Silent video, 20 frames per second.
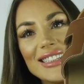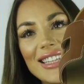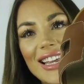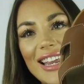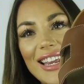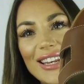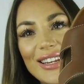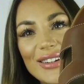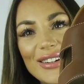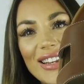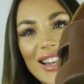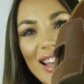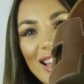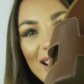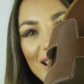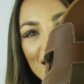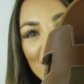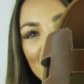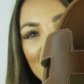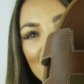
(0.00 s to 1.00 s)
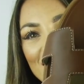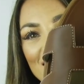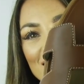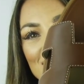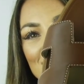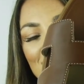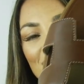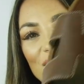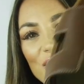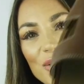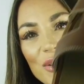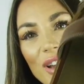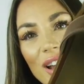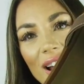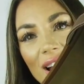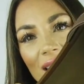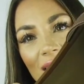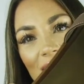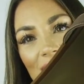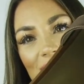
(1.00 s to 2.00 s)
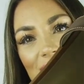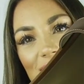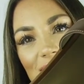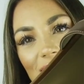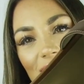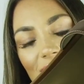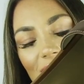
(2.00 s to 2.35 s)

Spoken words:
They look like this. Are you guys?